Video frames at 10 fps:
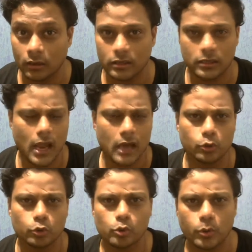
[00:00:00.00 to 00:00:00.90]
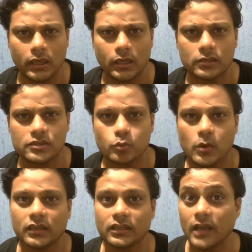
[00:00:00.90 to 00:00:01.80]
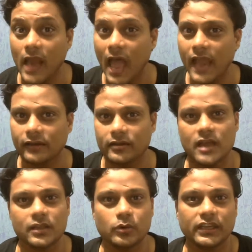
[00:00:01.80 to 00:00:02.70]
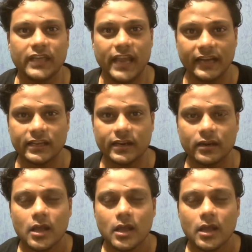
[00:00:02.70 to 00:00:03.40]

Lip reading: he had two queens, one he liked, the other one he hated.